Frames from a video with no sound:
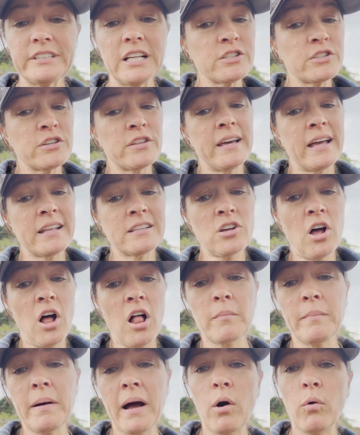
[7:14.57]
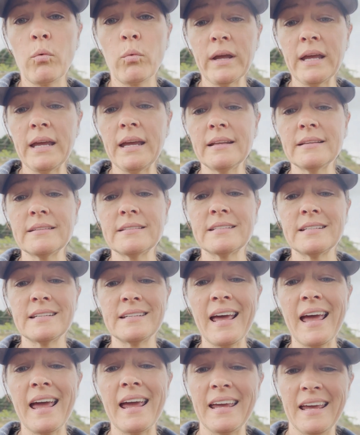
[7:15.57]
that's all about weeds
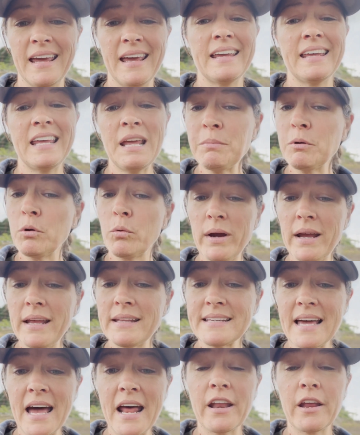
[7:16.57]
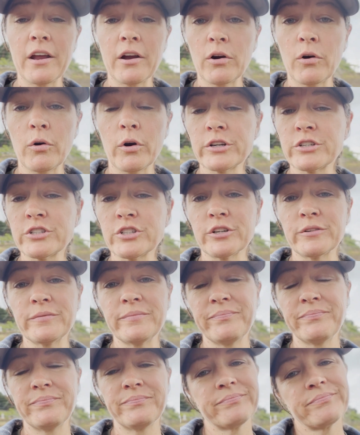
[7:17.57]
today. Keep your weeds out of your orchard.
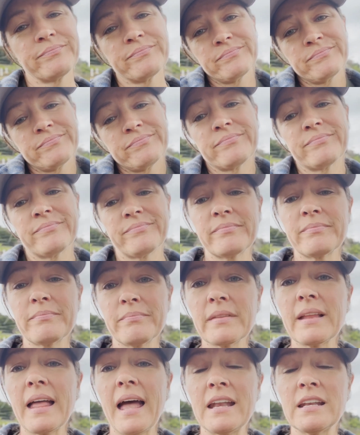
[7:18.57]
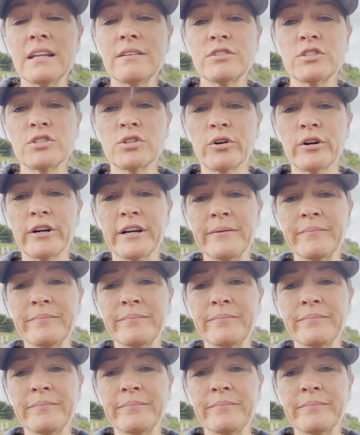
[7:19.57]
End of story.